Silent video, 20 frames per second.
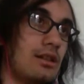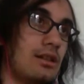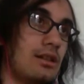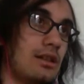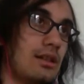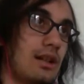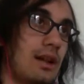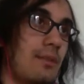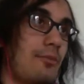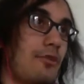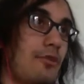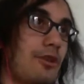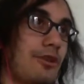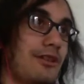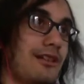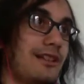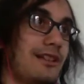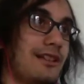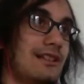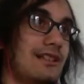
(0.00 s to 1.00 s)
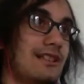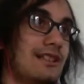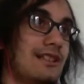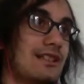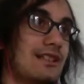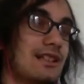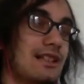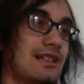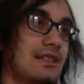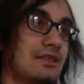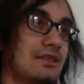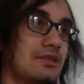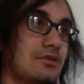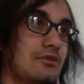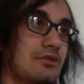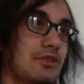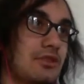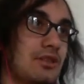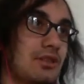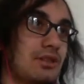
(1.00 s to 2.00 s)
And I'm worried that this guy is
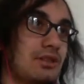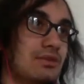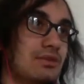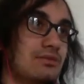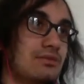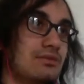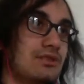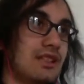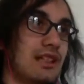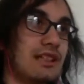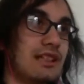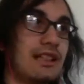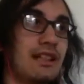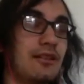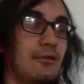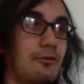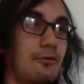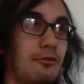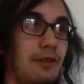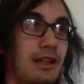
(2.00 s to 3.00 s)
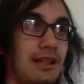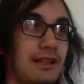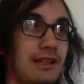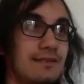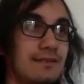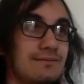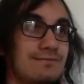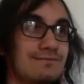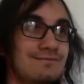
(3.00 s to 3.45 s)
going to take that away.